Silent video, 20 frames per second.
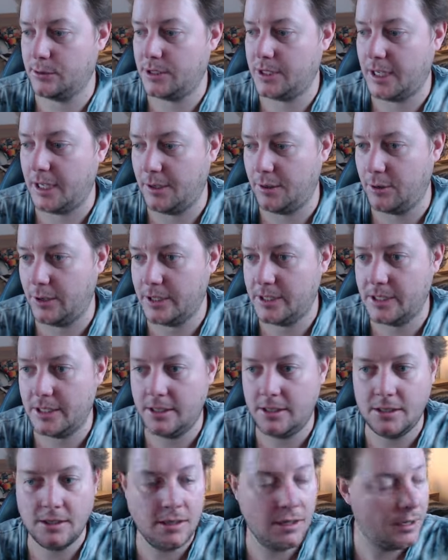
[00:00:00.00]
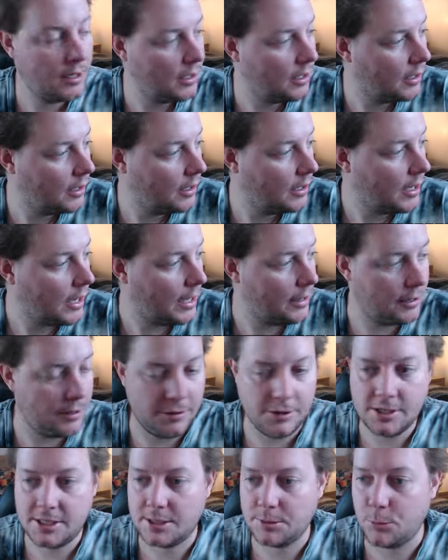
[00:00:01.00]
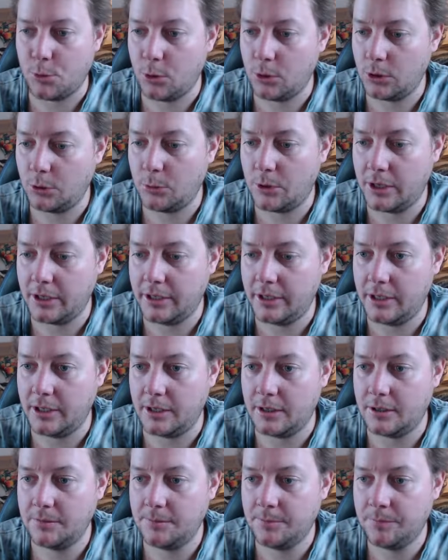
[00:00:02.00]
Sat 19. And then this smaller one here